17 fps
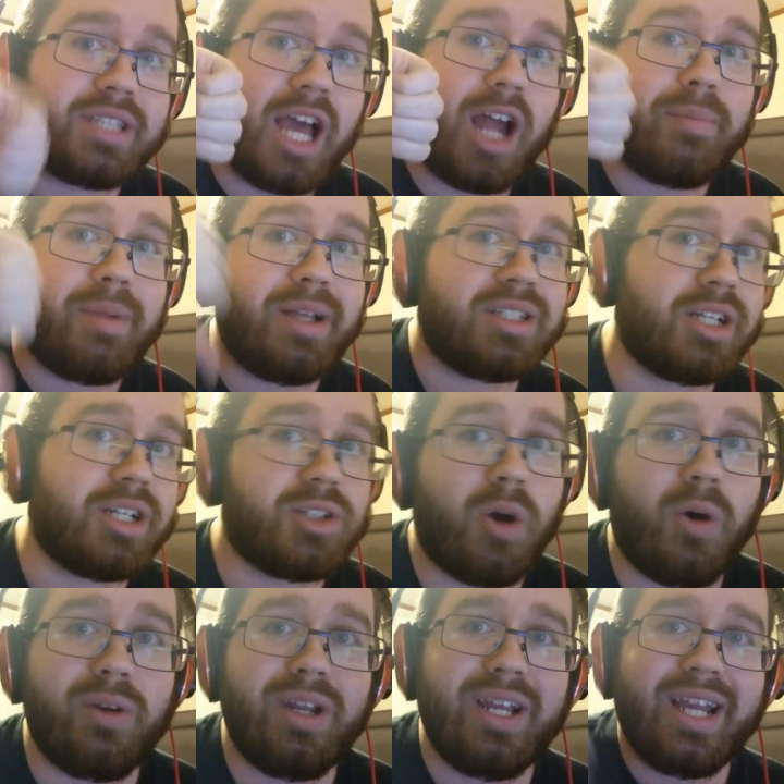down means I
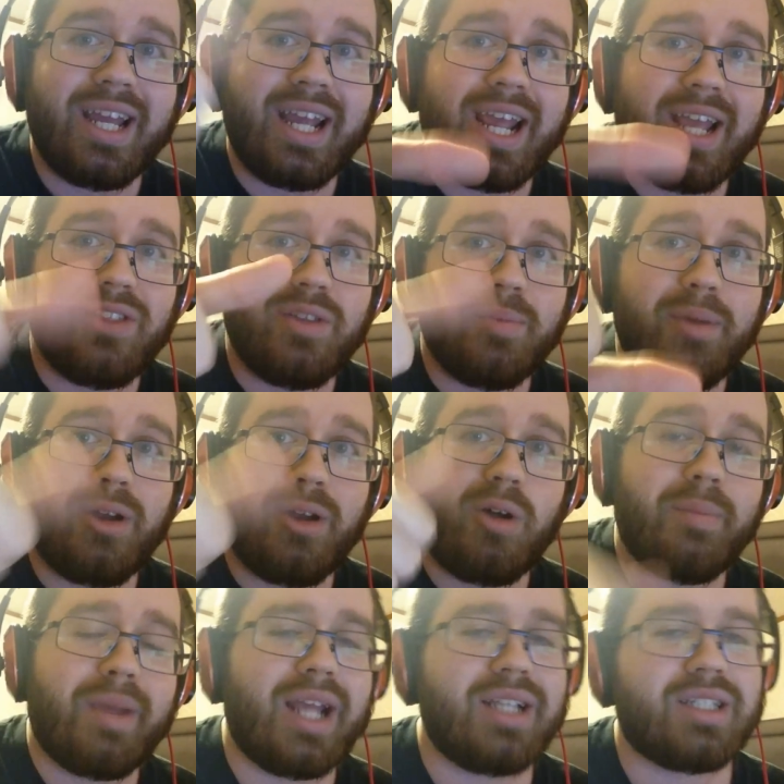don't, in the
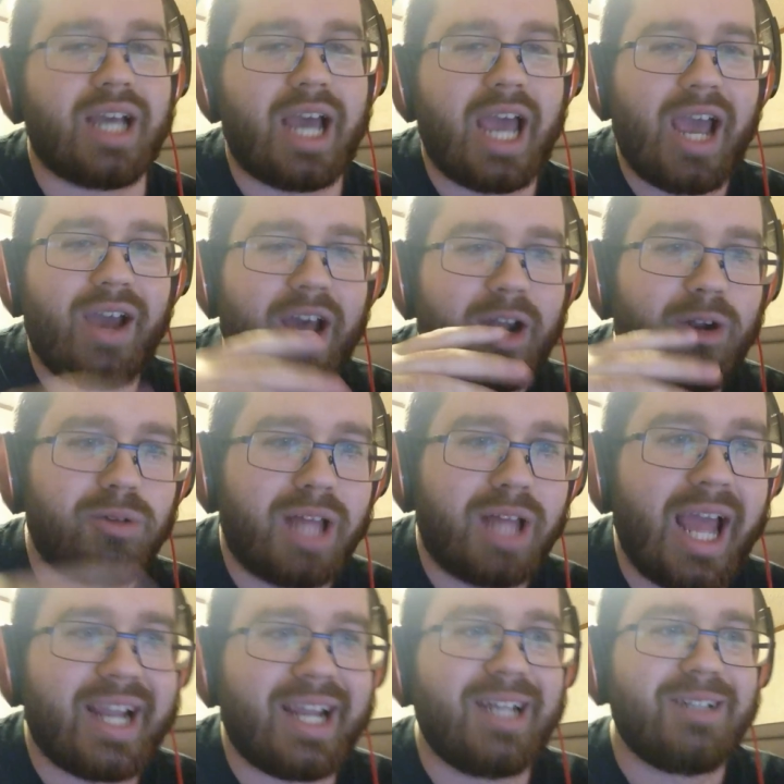middle means I don't
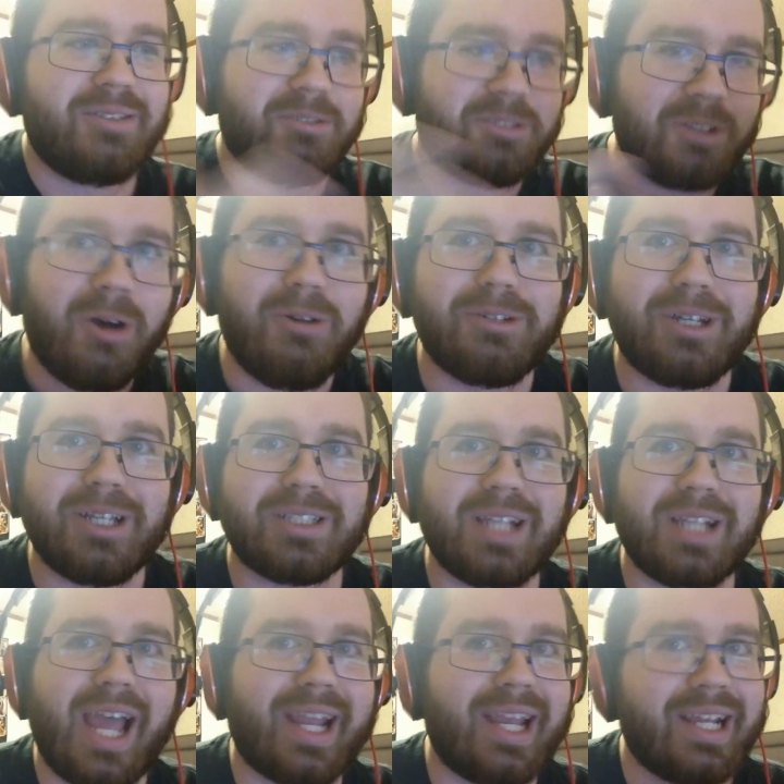like it, don't
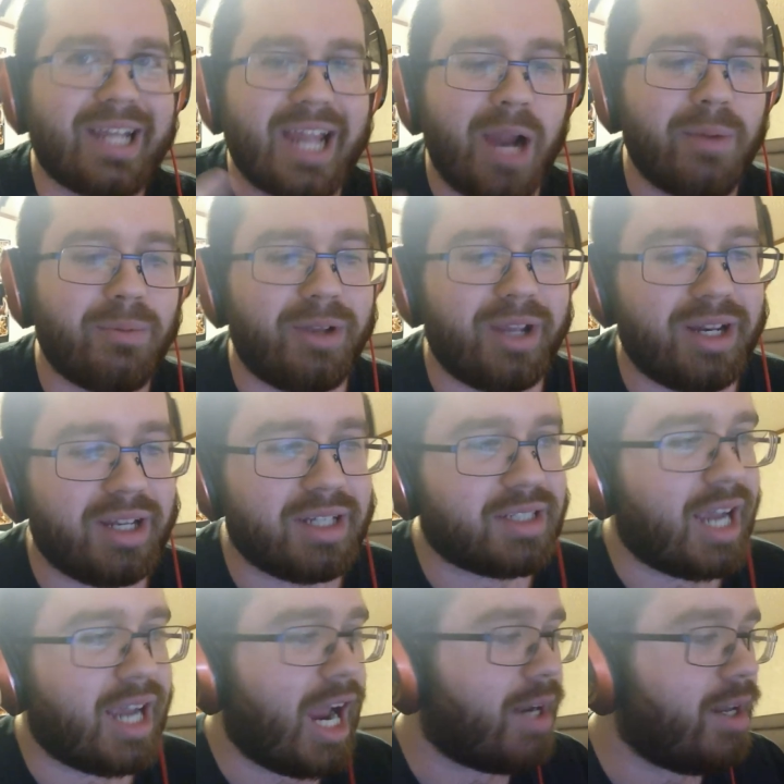dislike it, can't really
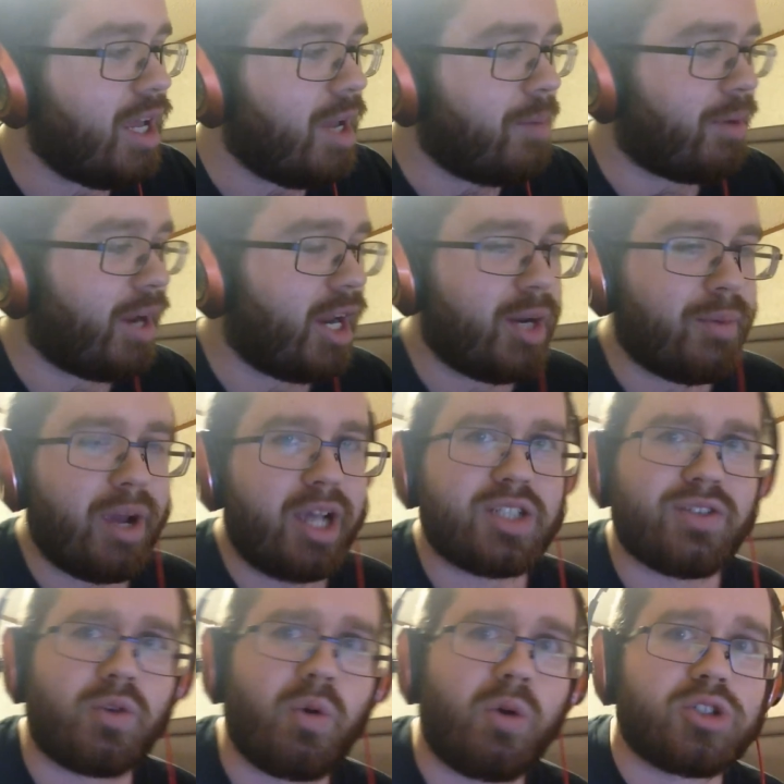decide. But
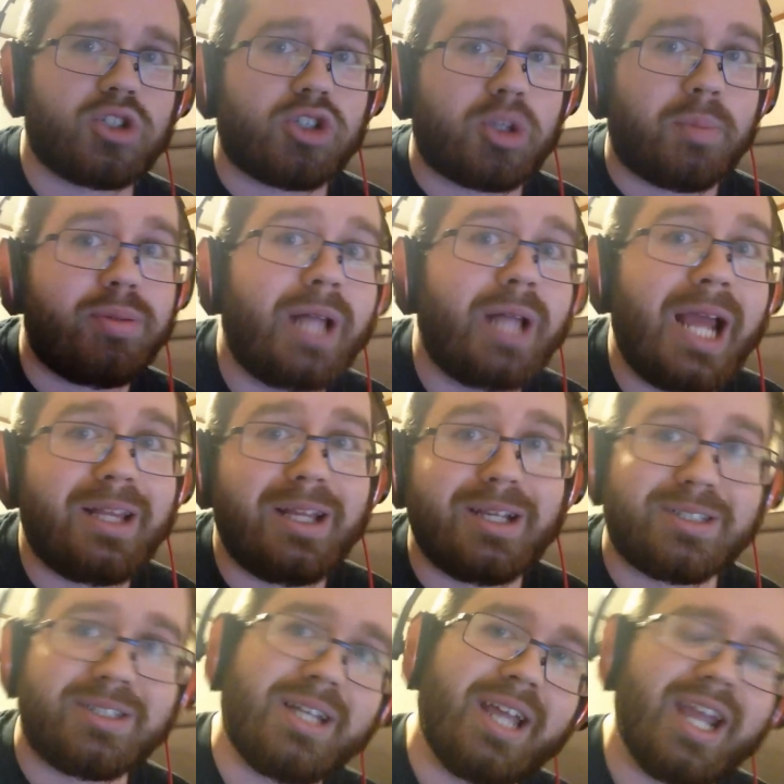anyways, of course, there's a
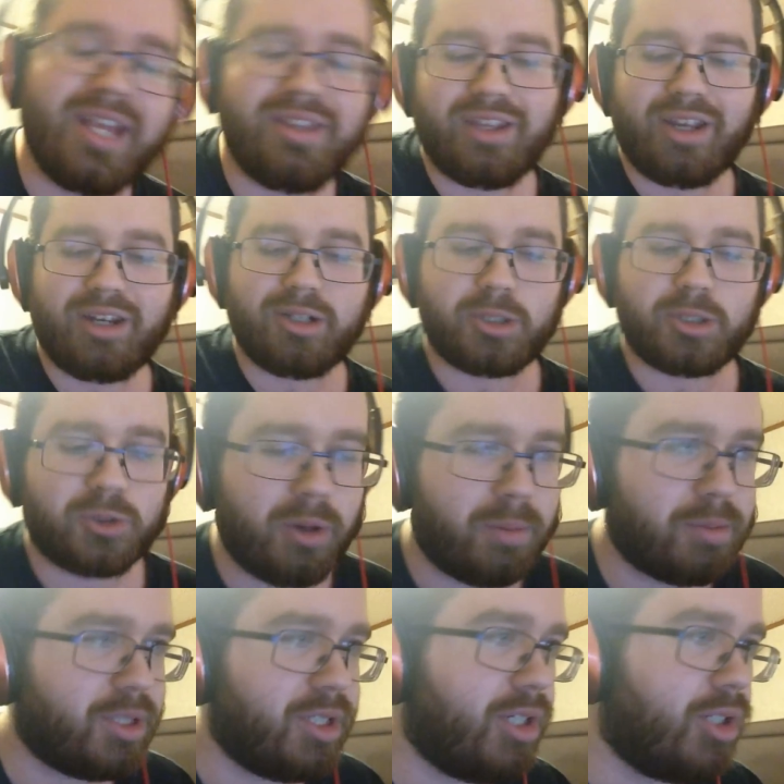playlist in the
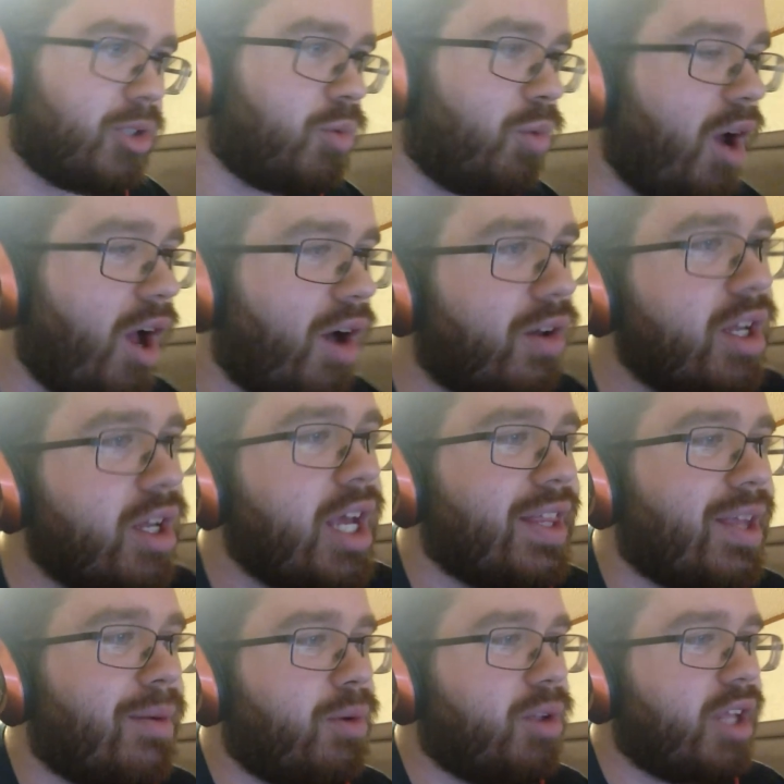description as well
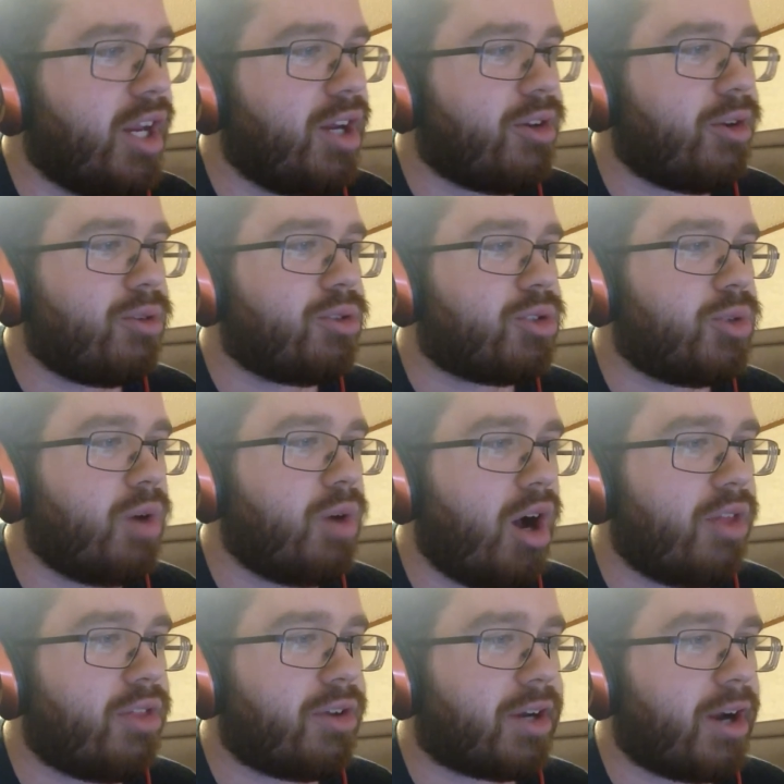that will lead you to
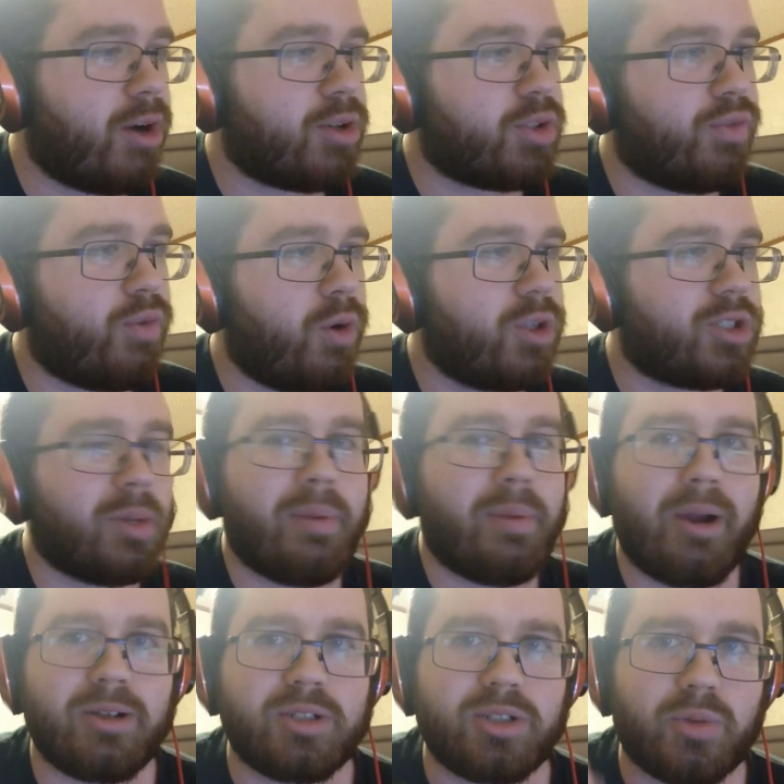other character voice
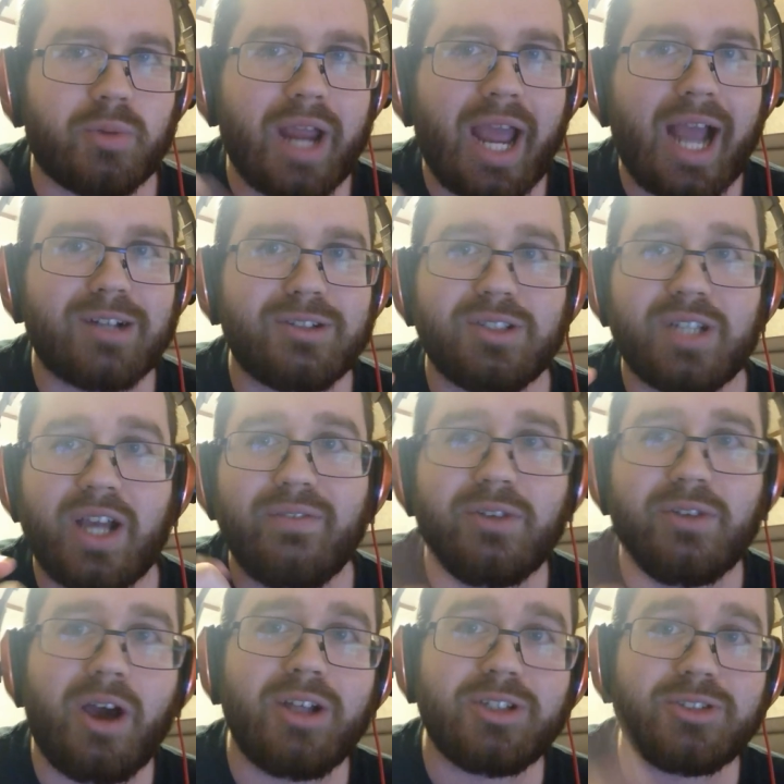comparison reactions I've
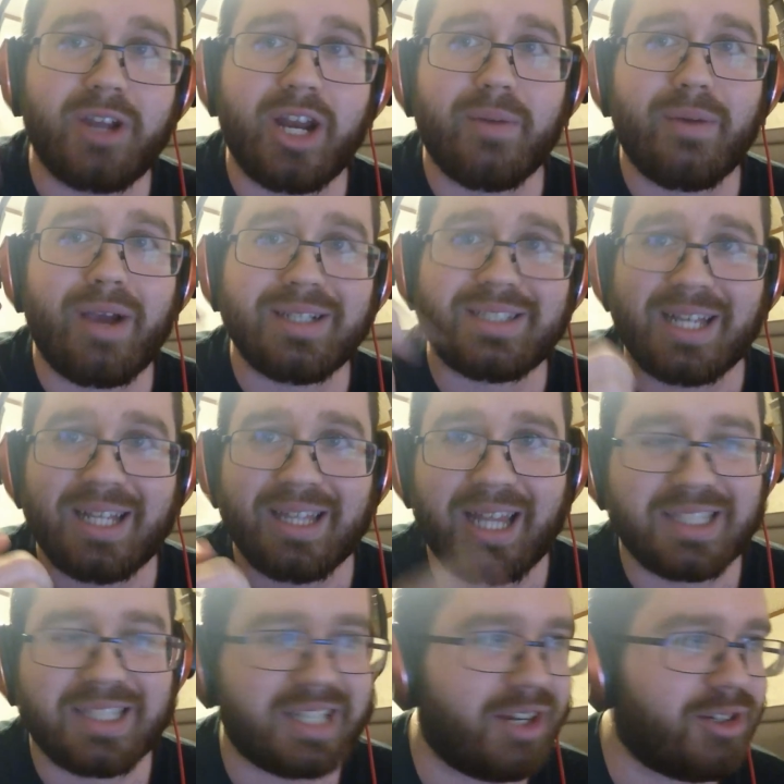done. So anyways,
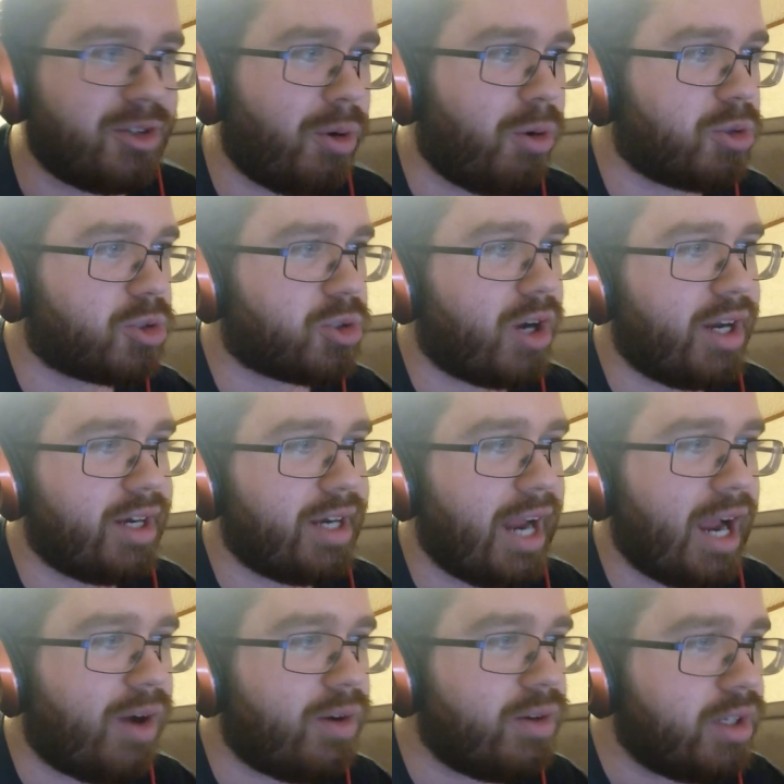let's get into Ultron
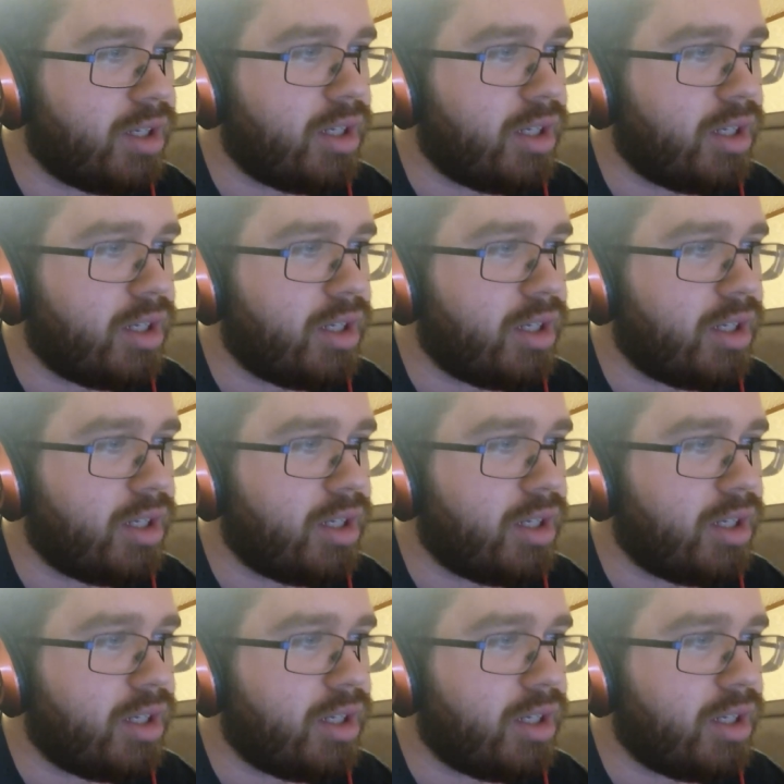now.